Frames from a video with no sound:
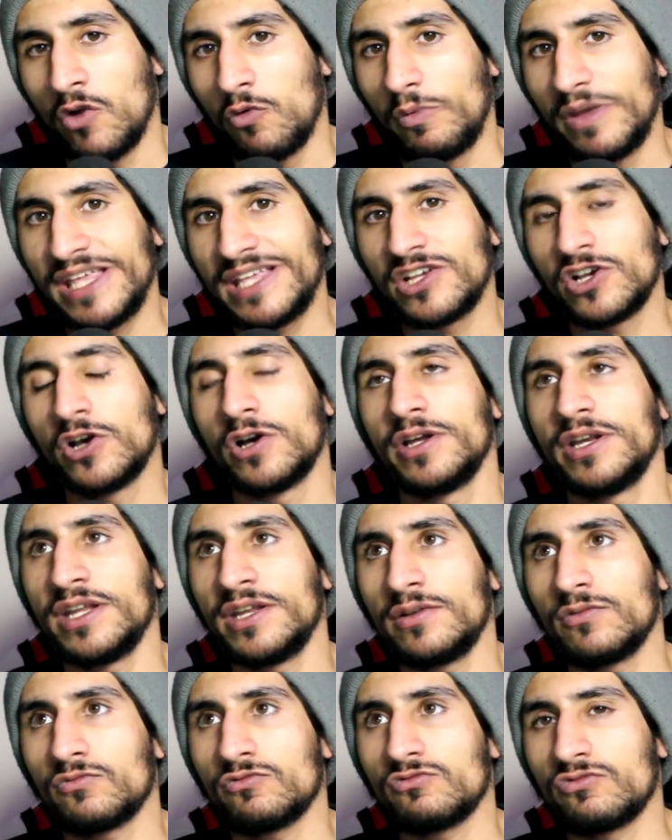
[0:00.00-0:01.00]
We
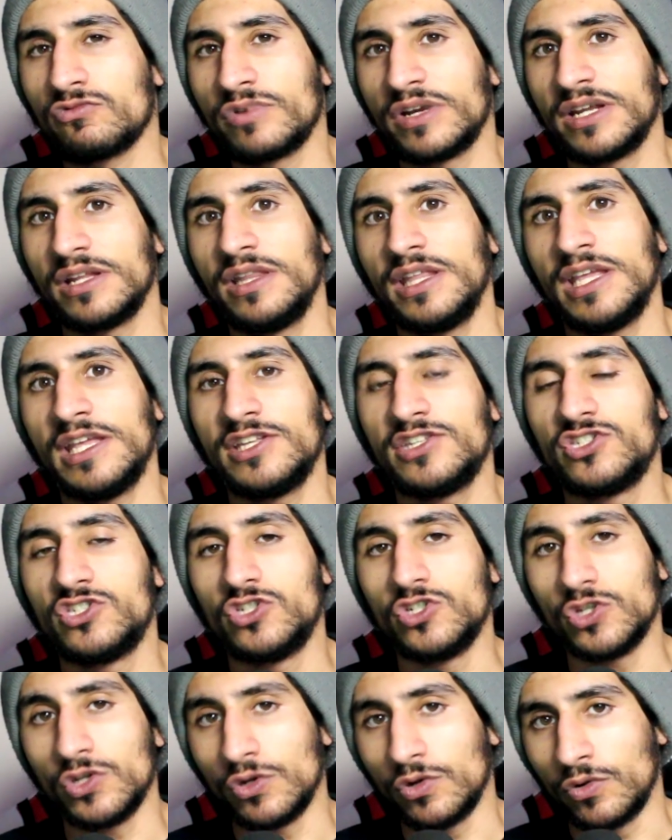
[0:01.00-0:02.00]
couldn't really
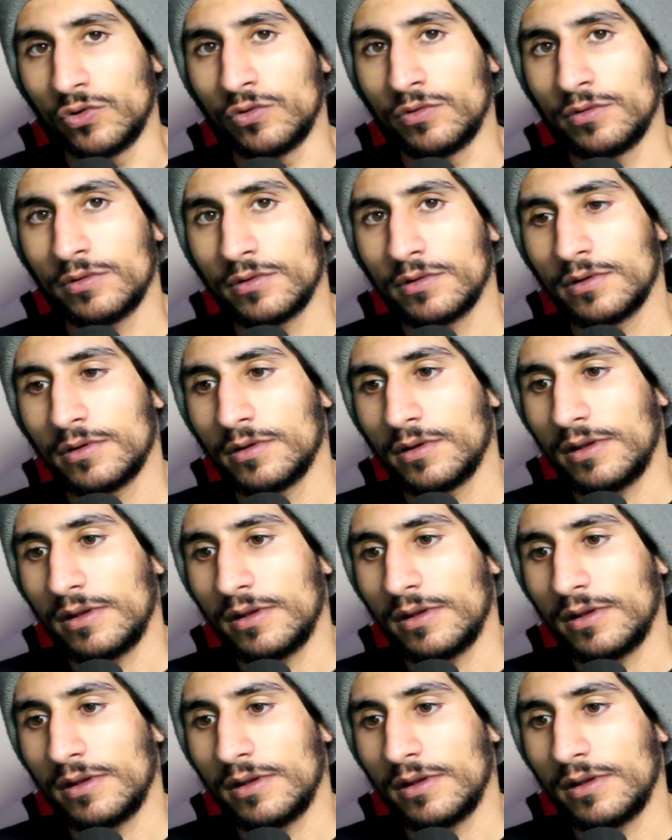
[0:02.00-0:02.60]
do